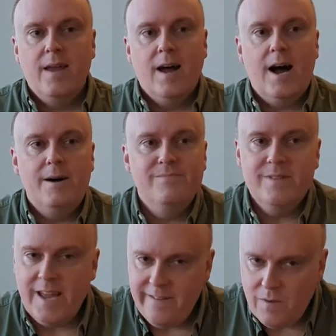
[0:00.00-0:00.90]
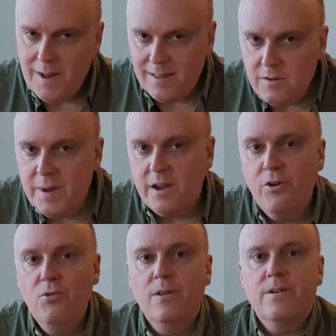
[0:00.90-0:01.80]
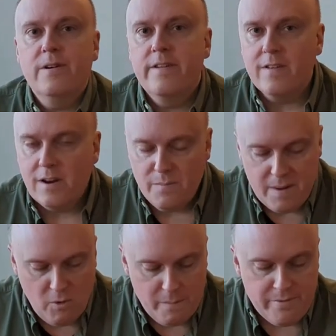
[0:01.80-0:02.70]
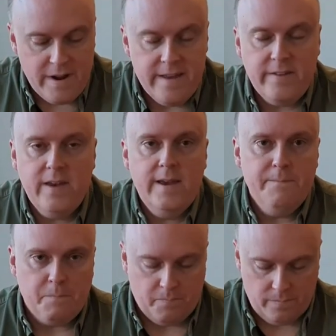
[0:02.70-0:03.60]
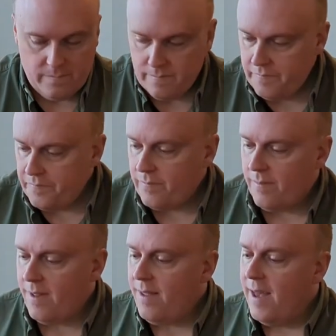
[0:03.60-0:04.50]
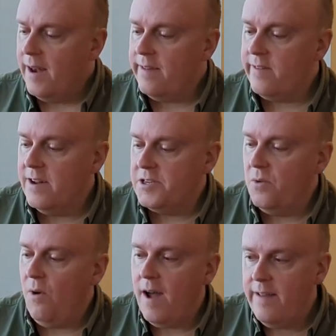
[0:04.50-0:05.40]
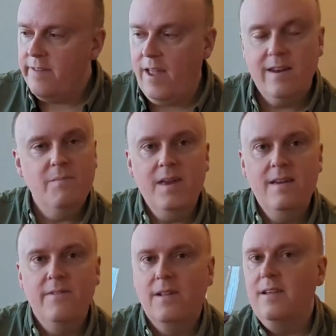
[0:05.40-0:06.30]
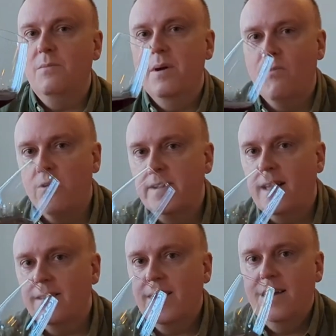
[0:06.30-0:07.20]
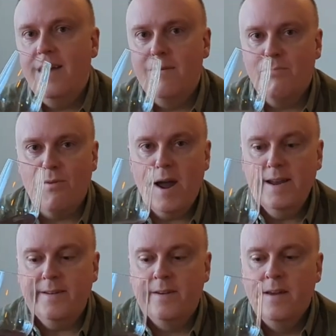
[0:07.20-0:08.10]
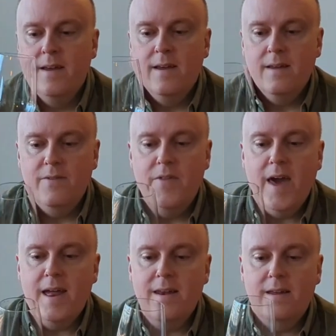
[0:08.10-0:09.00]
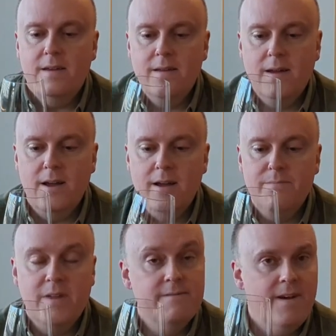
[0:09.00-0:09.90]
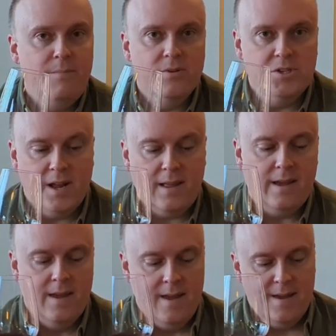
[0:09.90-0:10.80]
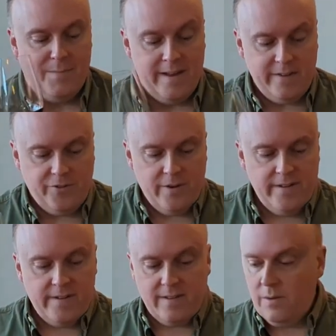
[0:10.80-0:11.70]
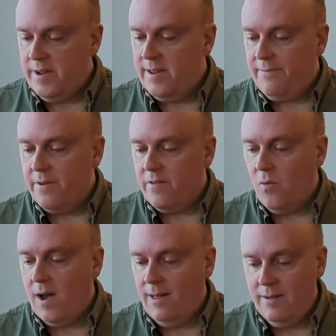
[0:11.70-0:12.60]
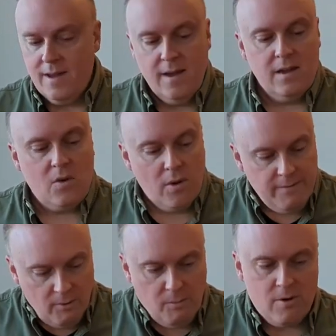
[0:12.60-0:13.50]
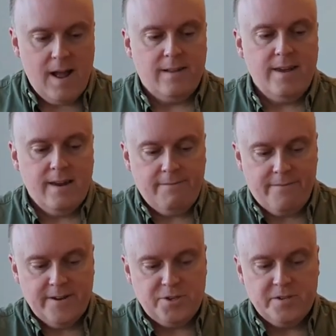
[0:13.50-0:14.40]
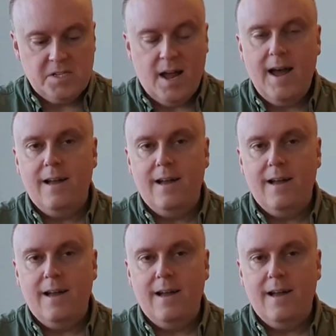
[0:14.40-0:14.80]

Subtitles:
Tends to be a little bit cooler, it's a little bit more breezy, and as such, the wines tend to be even a little bit more delicate and bright than Valpolicella. Masi treats this a little bit different as well, going for a more elegant, fresher style.